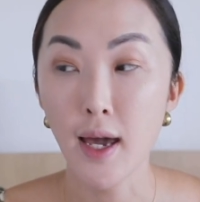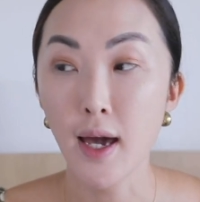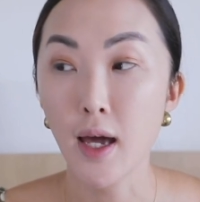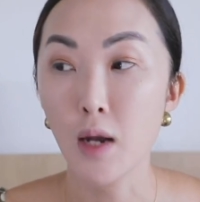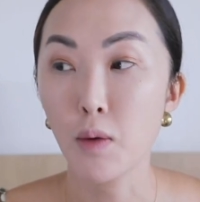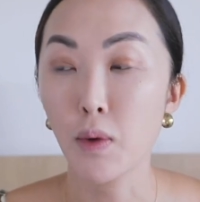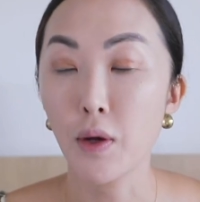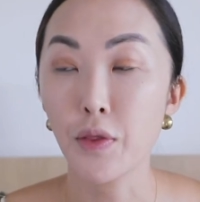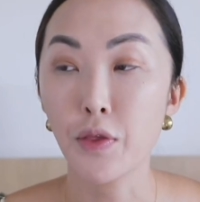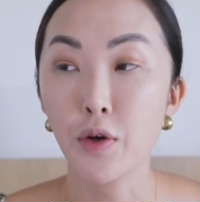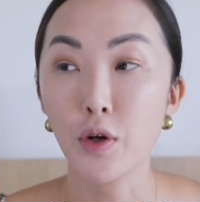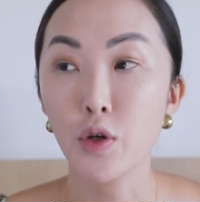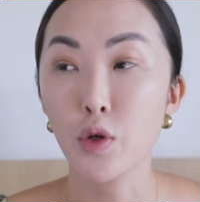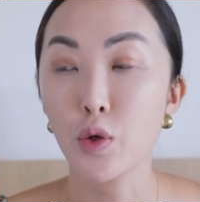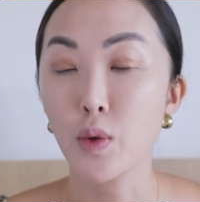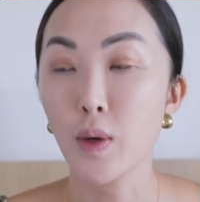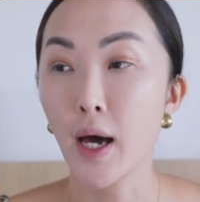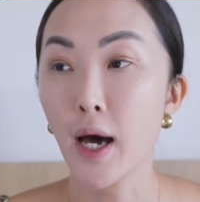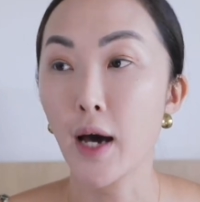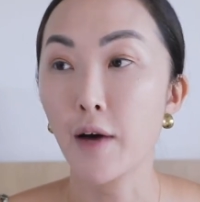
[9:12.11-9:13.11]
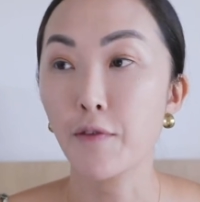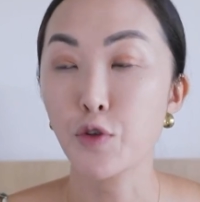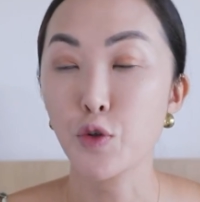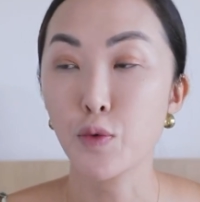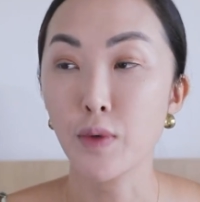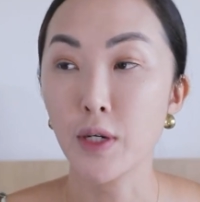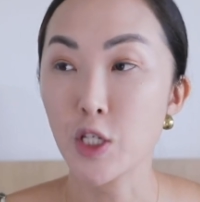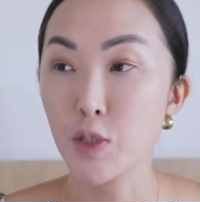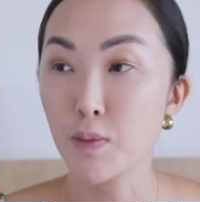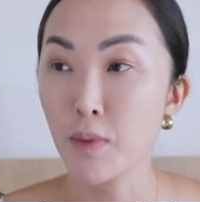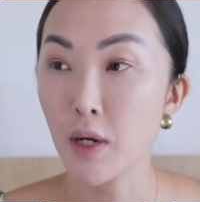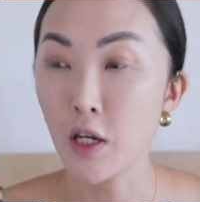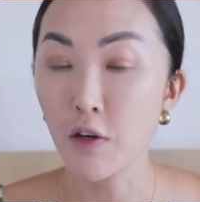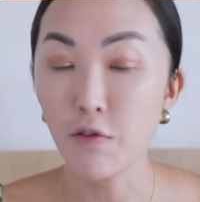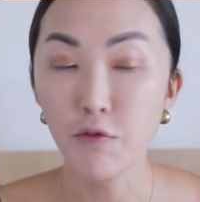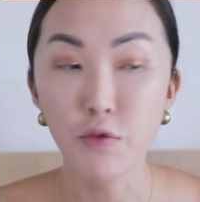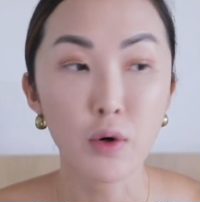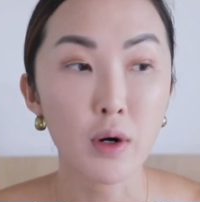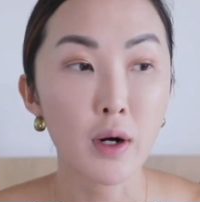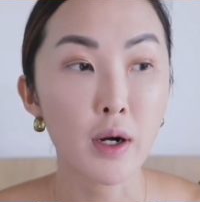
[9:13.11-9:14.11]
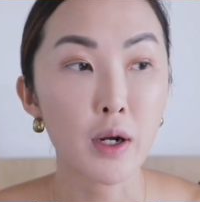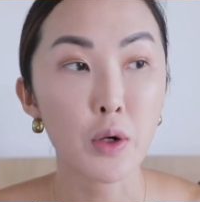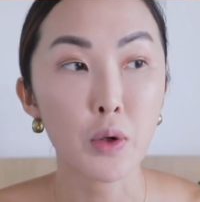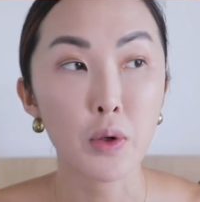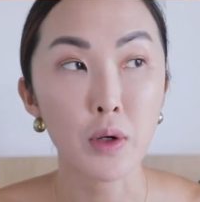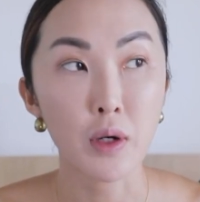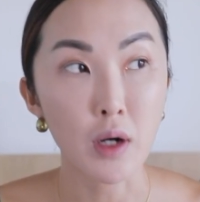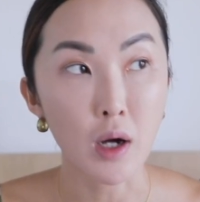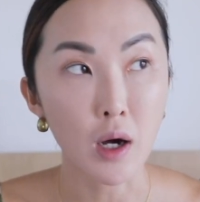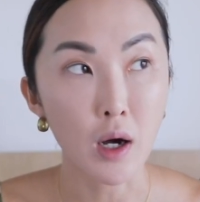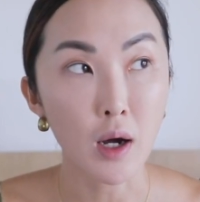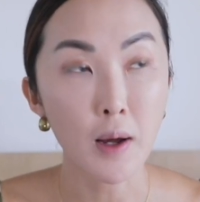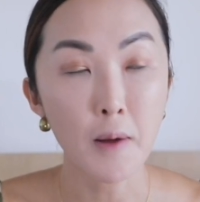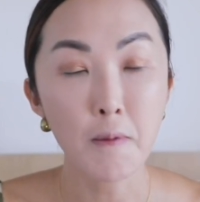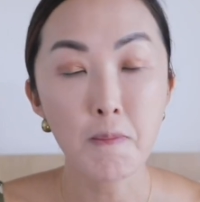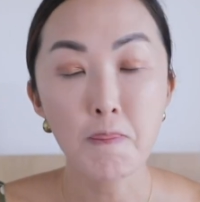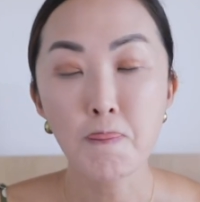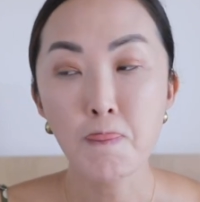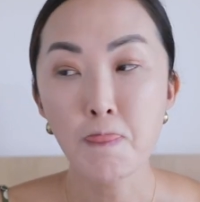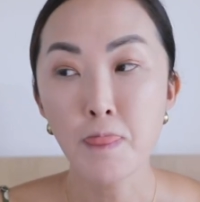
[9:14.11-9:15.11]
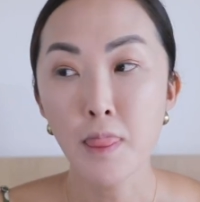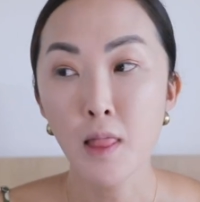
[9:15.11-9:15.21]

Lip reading: and whether you have to raise money for it or not,